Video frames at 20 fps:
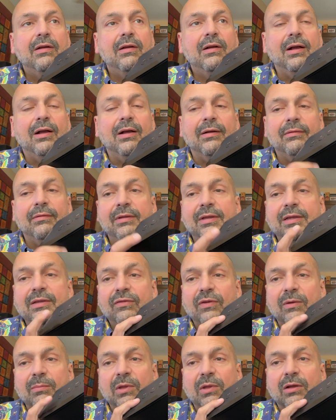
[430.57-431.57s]
uh, at least
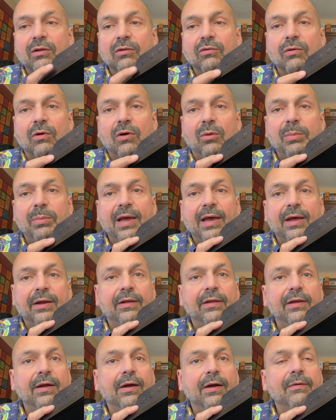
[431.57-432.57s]
from the control
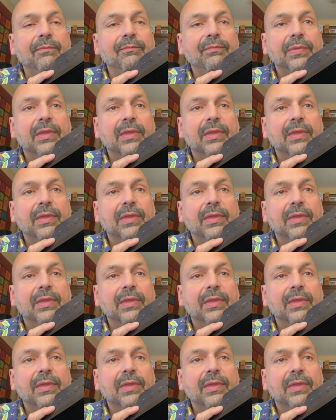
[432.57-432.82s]
panel here.